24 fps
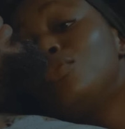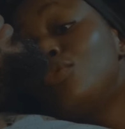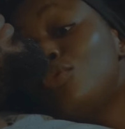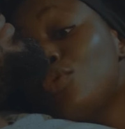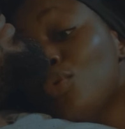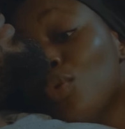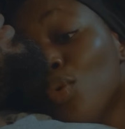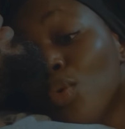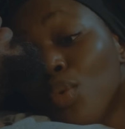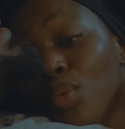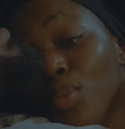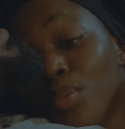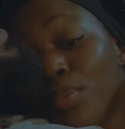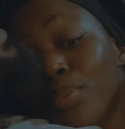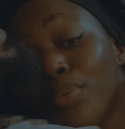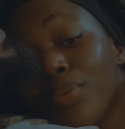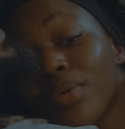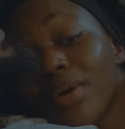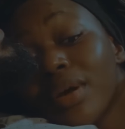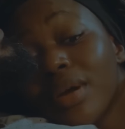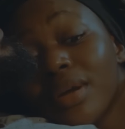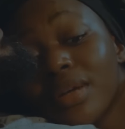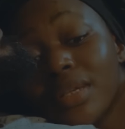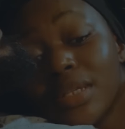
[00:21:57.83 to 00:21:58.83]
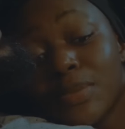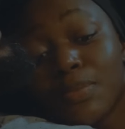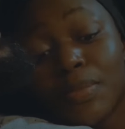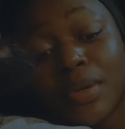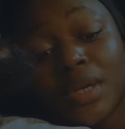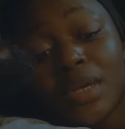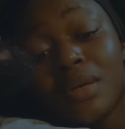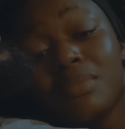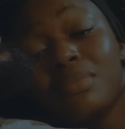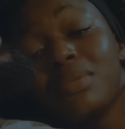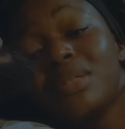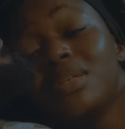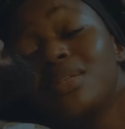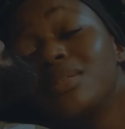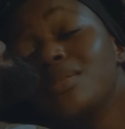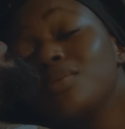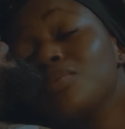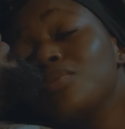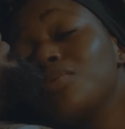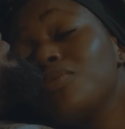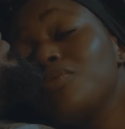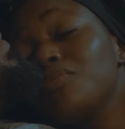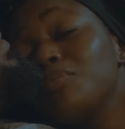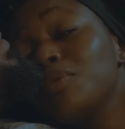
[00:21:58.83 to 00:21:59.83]
No, okay? Breaks, babe.
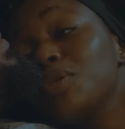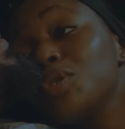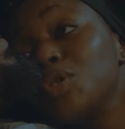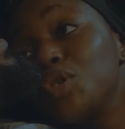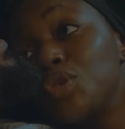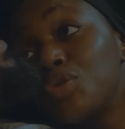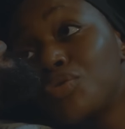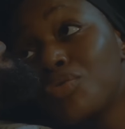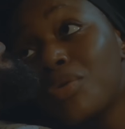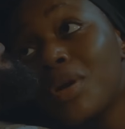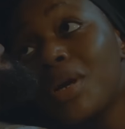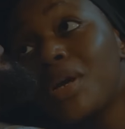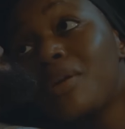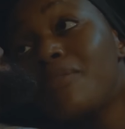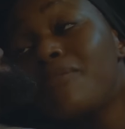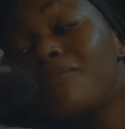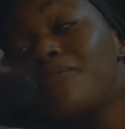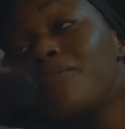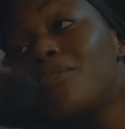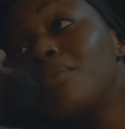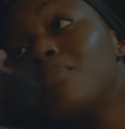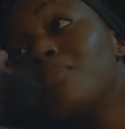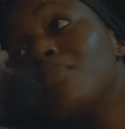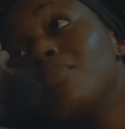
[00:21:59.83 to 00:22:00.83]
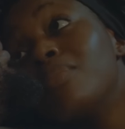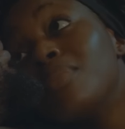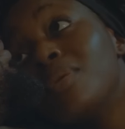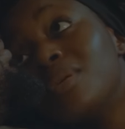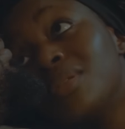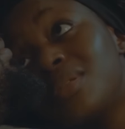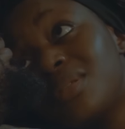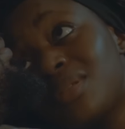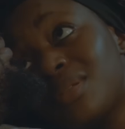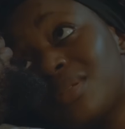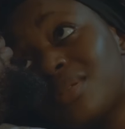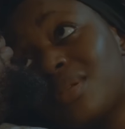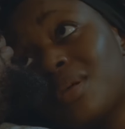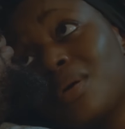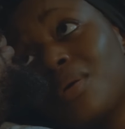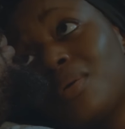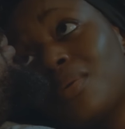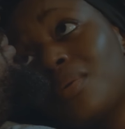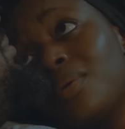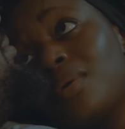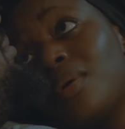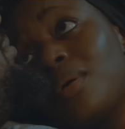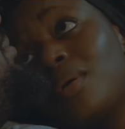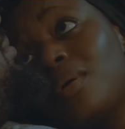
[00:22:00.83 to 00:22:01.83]
Listen, we've been trying for months
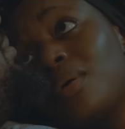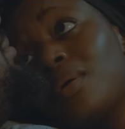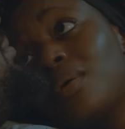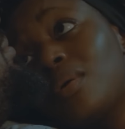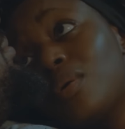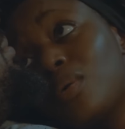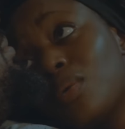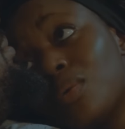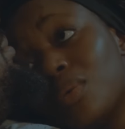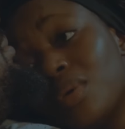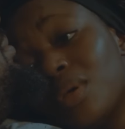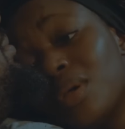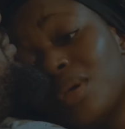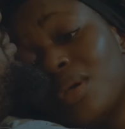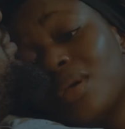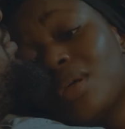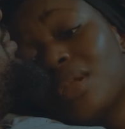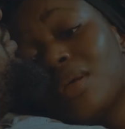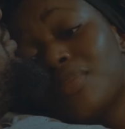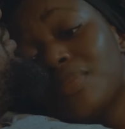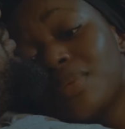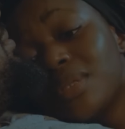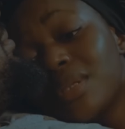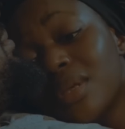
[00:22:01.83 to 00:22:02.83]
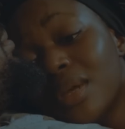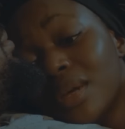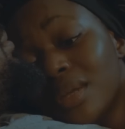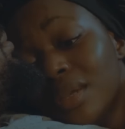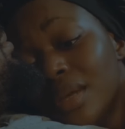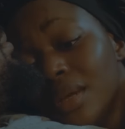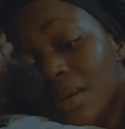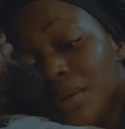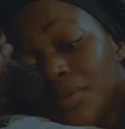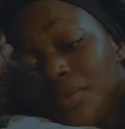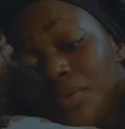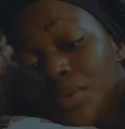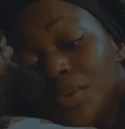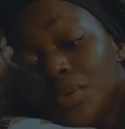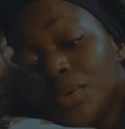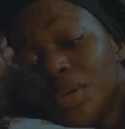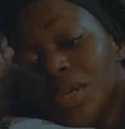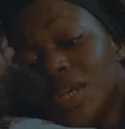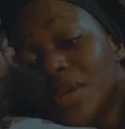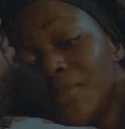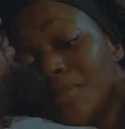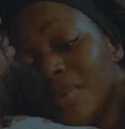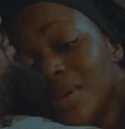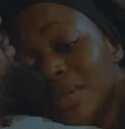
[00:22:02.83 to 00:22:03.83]
now, okay? And I'm scared that if we don't
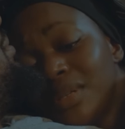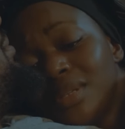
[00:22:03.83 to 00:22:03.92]
keep